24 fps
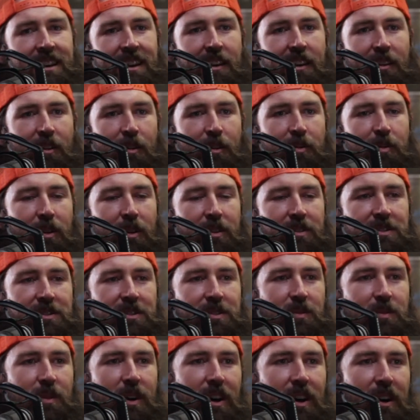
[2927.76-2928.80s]
in Earth Runners
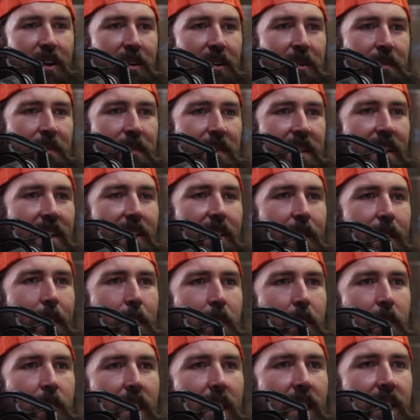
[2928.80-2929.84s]
as well.
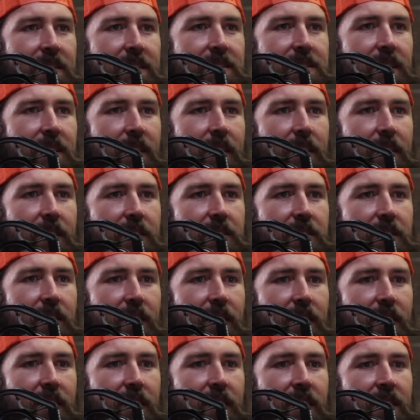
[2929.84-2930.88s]
But I started
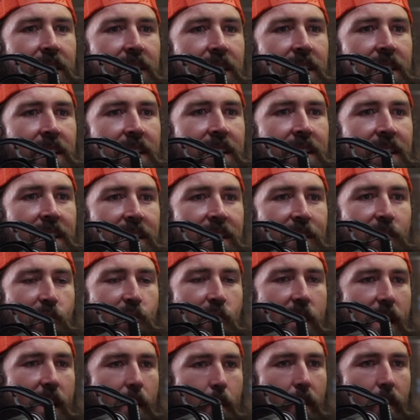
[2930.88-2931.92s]
to
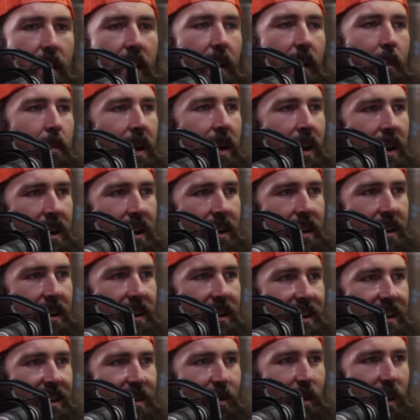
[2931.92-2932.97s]
ramp up
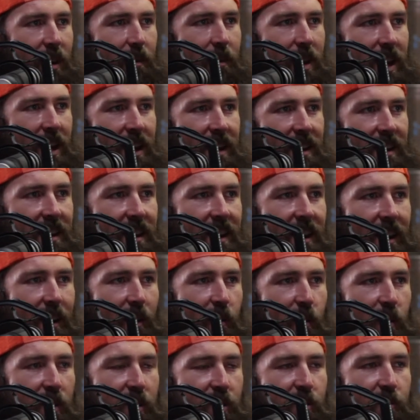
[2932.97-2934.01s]
quite a bit,
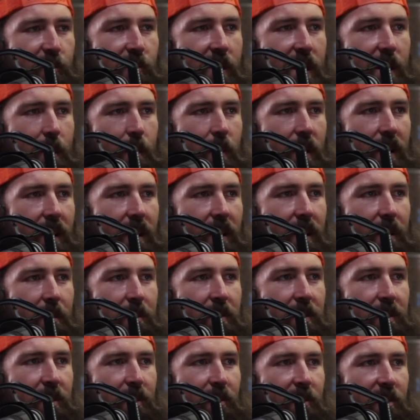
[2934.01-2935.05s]
and when you ramp up,
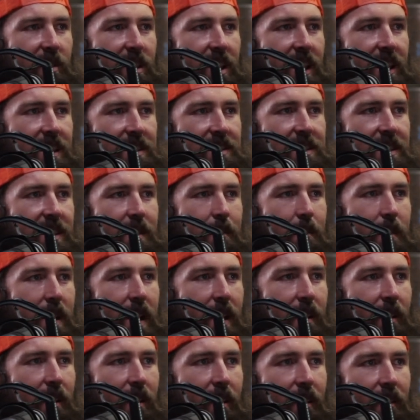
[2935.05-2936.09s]
you realize the
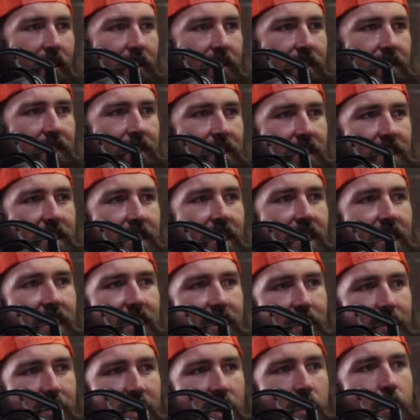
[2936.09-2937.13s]
amount of
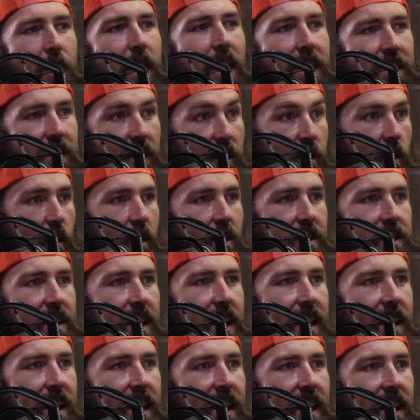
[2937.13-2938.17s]
impact that you are
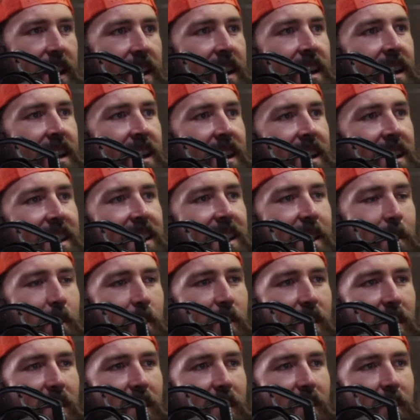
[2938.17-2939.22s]
taking can
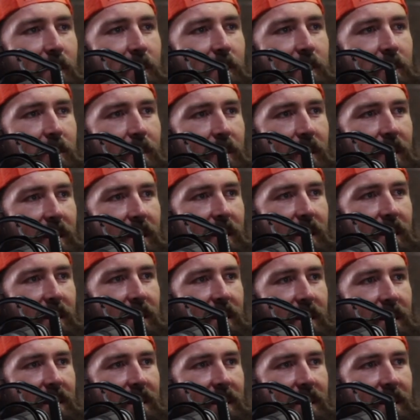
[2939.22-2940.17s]
be pretty